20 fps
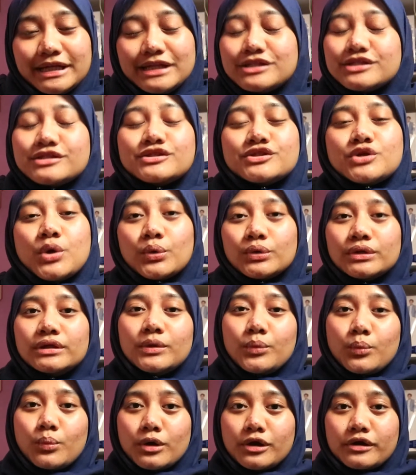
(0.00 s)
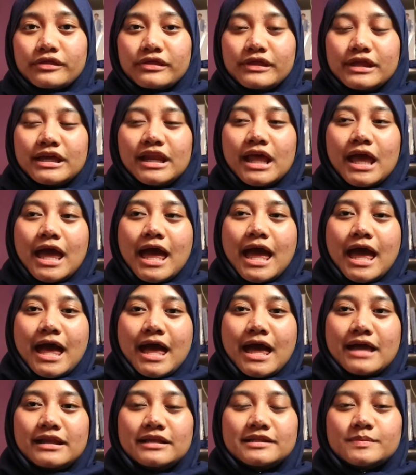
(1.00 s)
It's totally worth it,
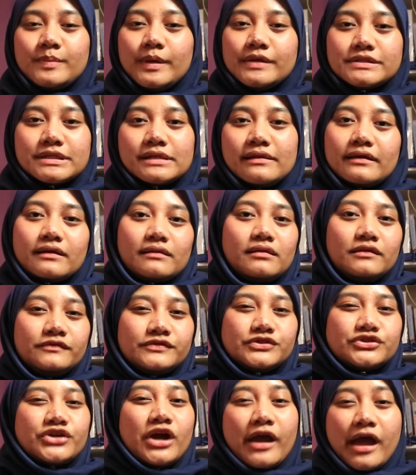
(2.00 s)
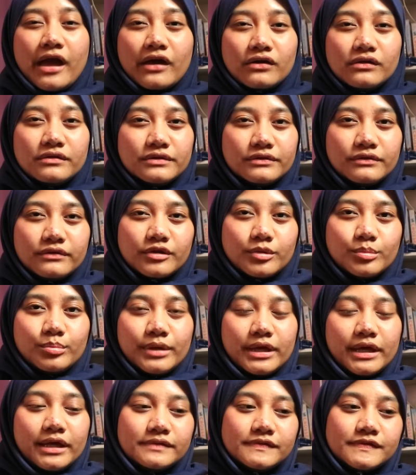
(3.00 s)
and it's basically like a love triangle a little
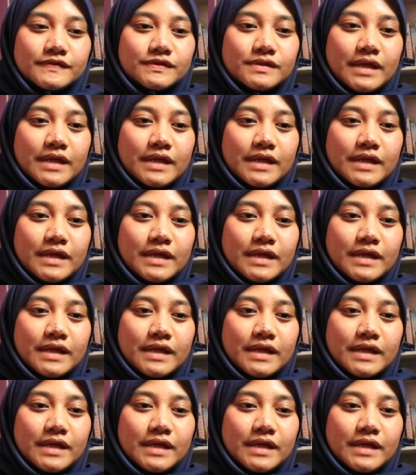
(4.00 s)
bit,